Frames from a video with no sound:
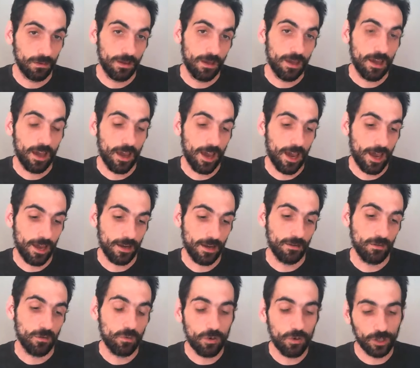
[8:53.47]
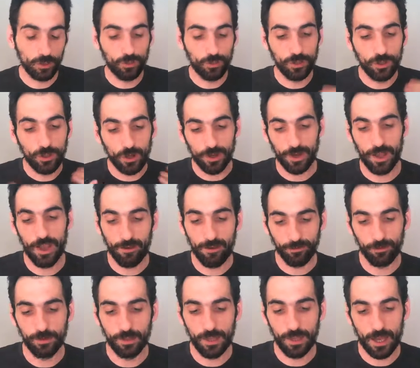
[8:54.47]
And what we don't have
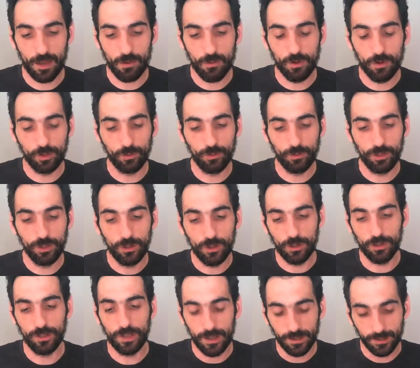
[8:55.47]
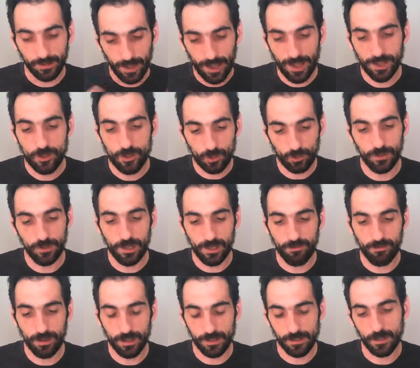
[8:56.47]
today, what we don't attach to the
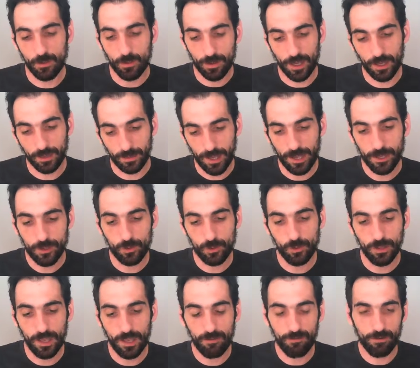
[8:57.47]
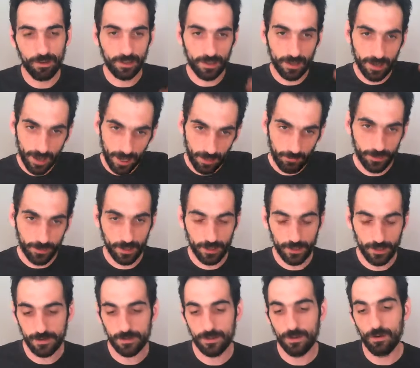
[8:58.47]
event, so we attach to the event the Helm
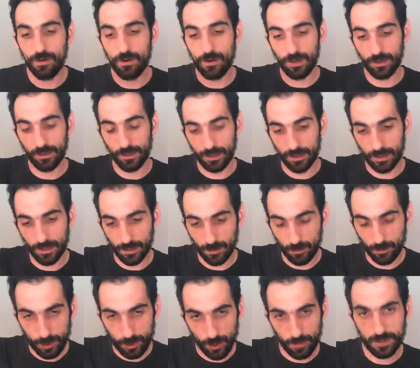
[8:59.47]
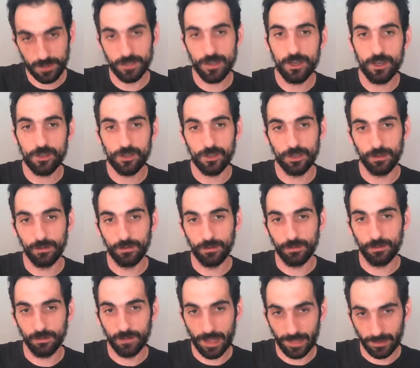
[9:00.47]
release or the customization
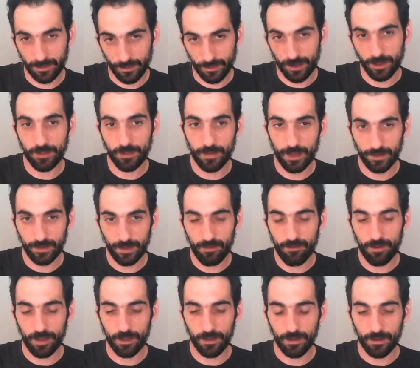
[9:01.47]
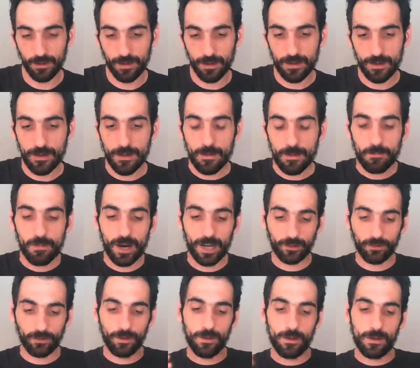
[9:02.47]
that created that event, but